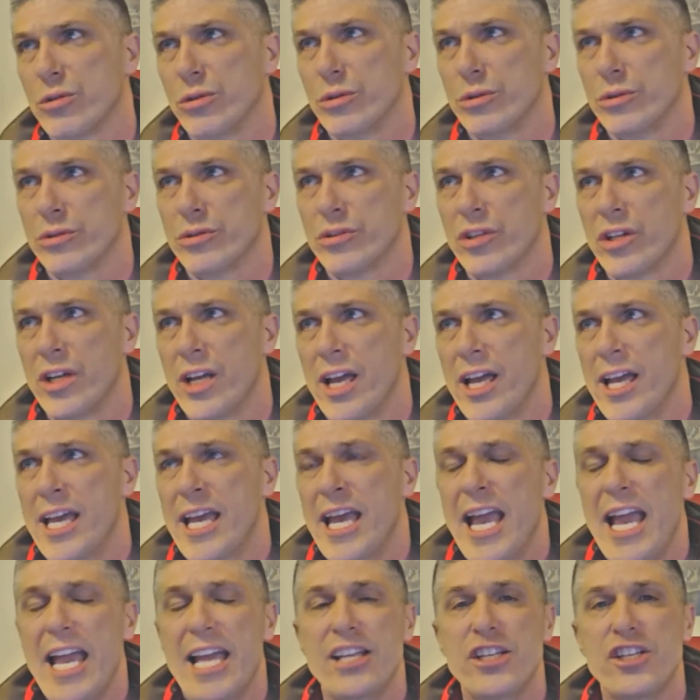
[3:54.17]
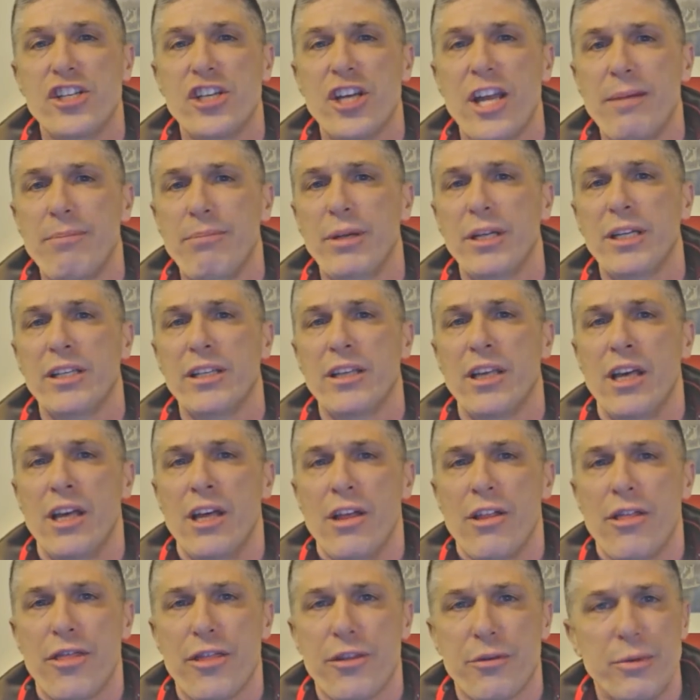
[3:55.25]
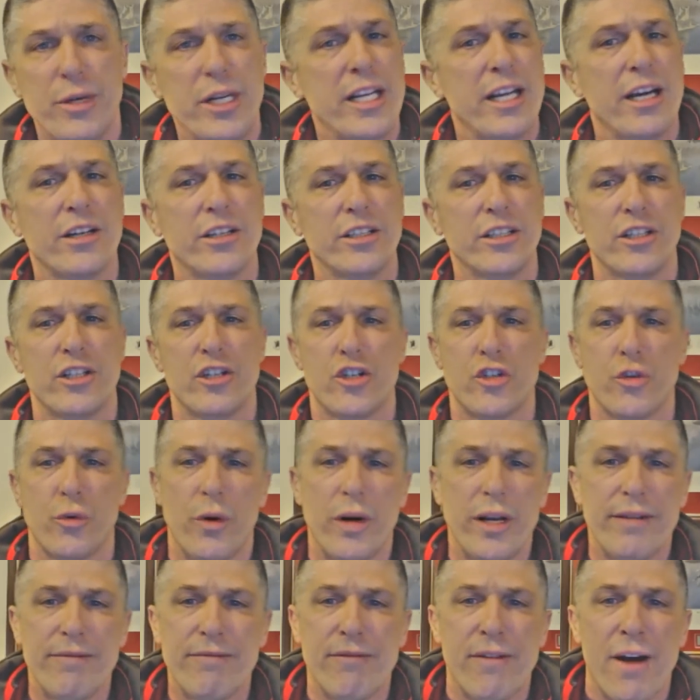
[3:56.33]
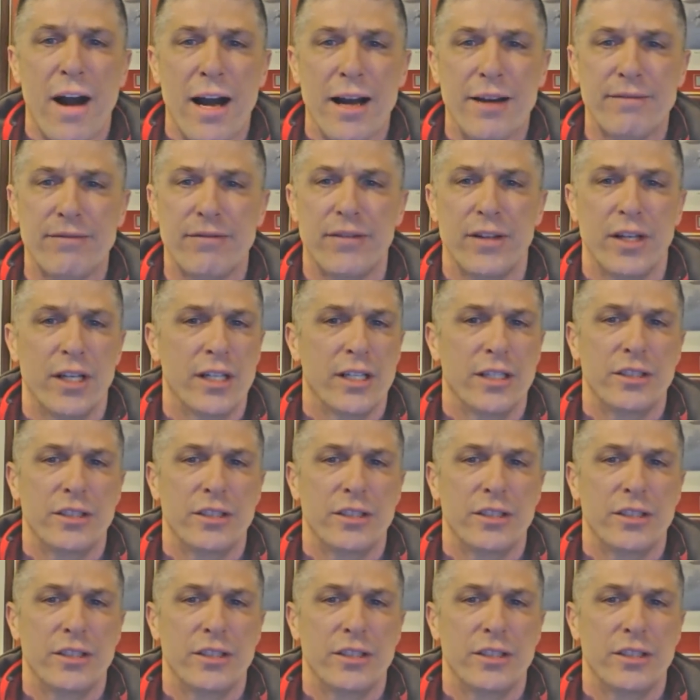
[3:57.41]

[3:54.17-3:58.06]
schools and shaping 325